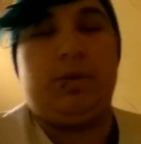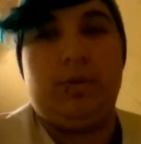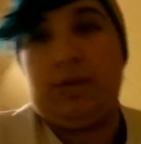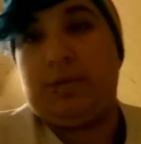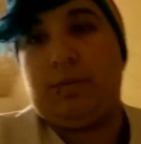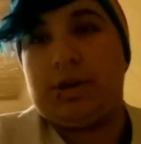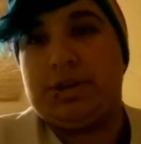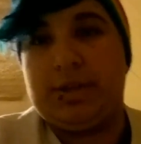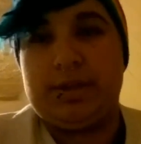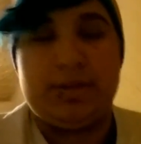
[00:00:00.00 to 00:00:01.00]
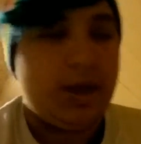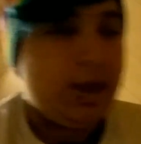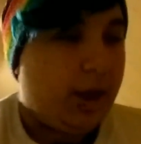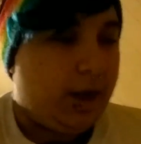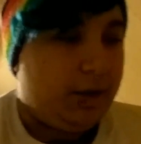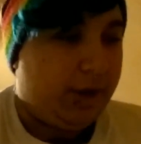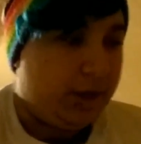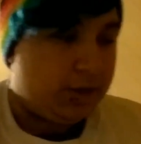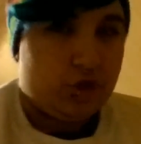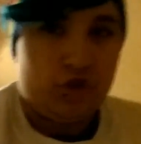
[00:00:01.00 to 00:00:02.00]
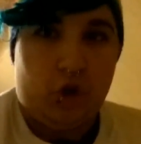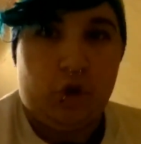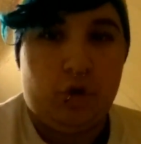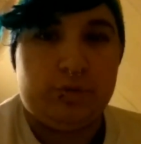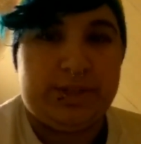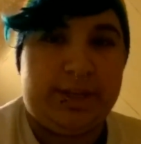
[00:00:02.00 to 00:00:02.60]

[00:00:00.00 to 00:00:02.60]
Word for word: or whoever watches this. Anyway, so